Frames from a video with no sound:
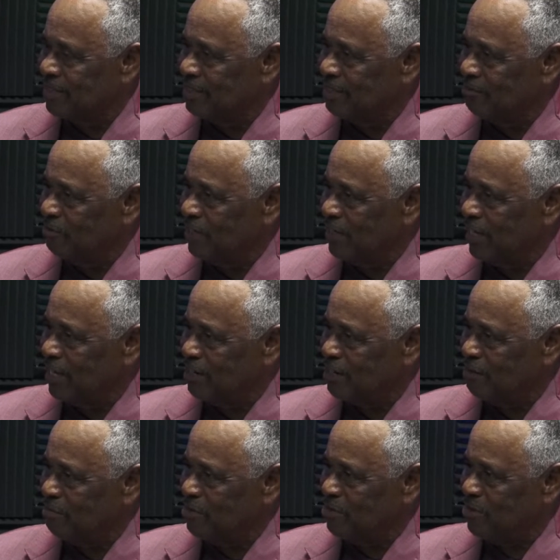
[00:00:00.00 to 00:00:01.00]
We lock
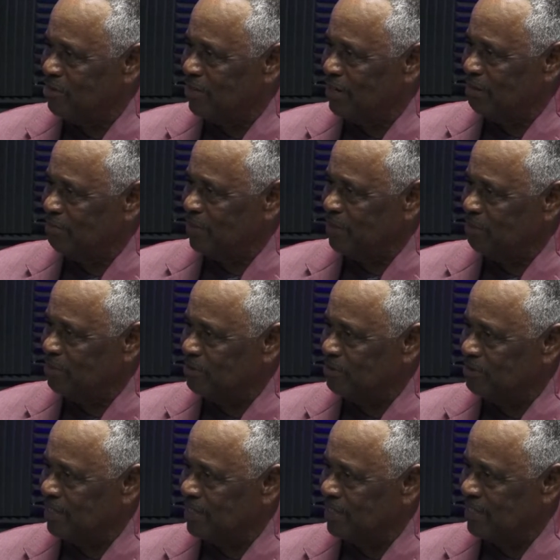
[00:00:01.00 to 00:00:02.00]
up more of our
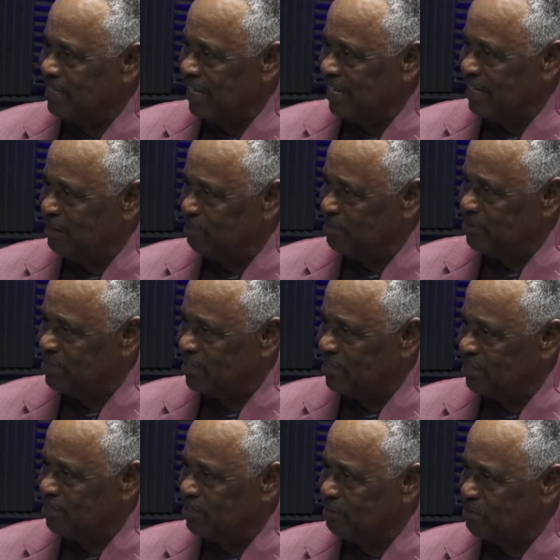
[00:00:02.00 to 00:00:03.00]
people, and
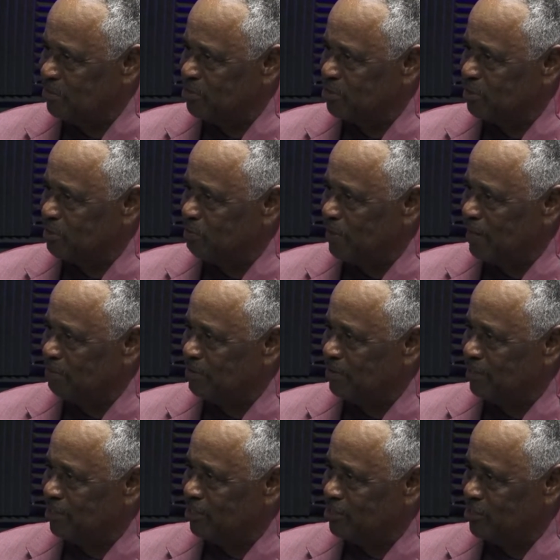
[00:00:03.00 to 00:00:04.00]
90% of the prison
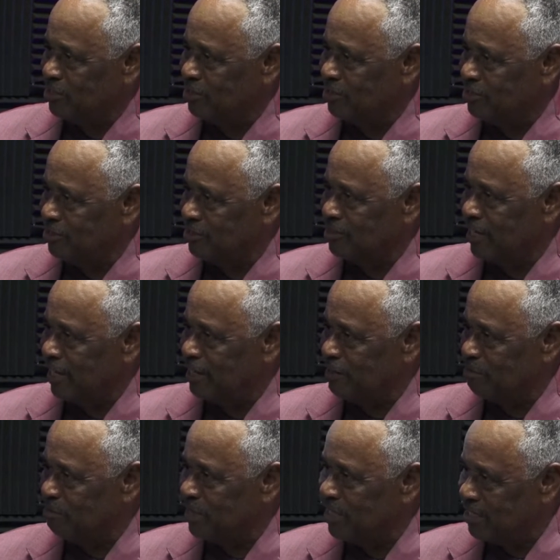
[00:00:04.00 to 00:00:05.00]
population look
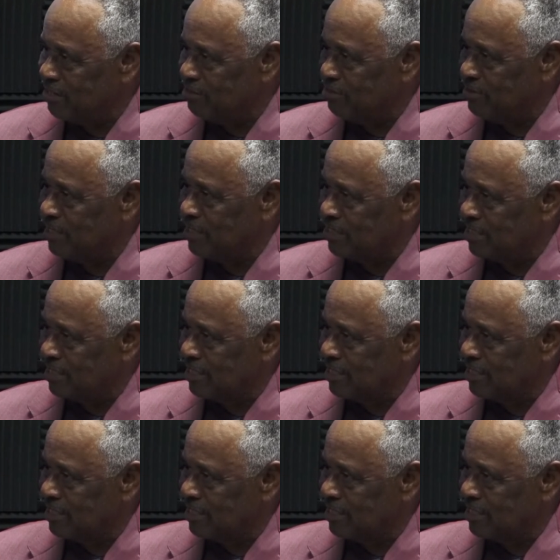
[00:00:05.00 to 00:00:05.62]
like me, Chris.